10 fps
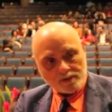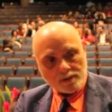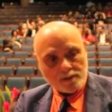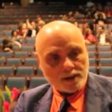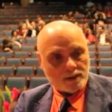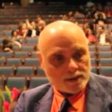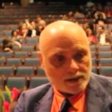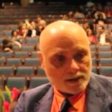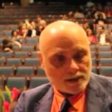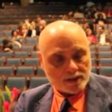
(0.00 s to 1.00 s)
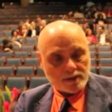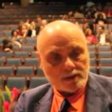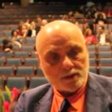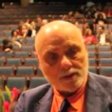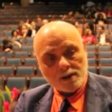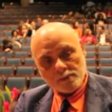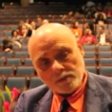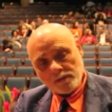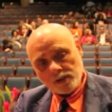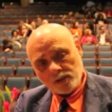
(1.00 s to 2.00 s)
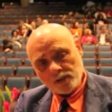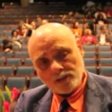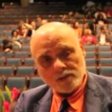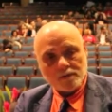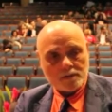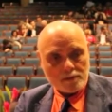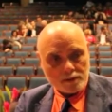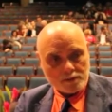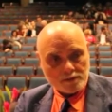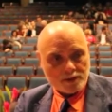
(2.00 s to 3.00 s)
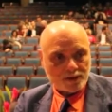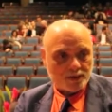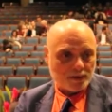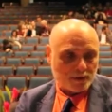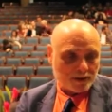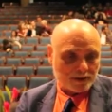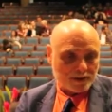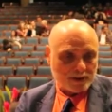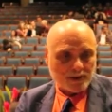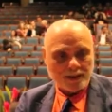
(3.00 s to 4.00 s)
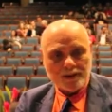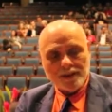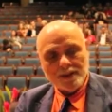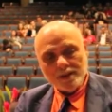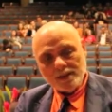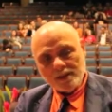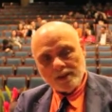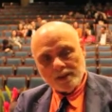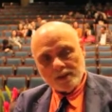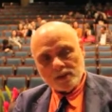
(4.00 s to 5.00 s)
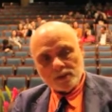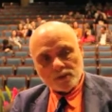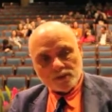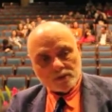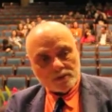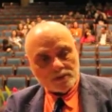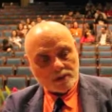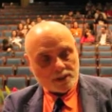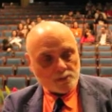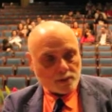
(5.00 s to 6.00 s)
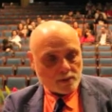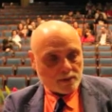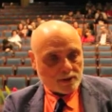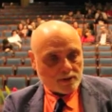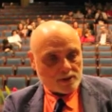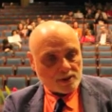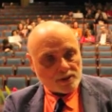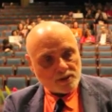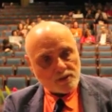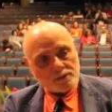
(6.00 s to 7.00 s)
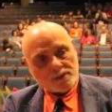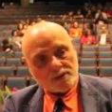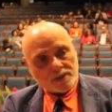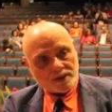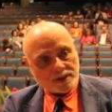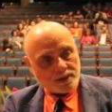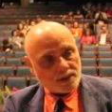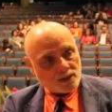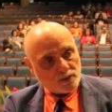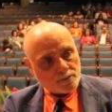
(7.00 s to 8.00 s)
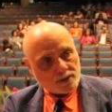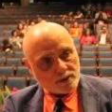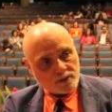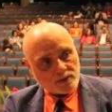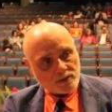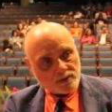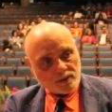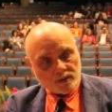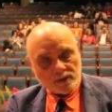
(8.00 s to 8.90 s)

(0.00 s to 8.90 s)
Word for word: from idea to observation, or from observation to idea to experimental systems, and then getting into patients.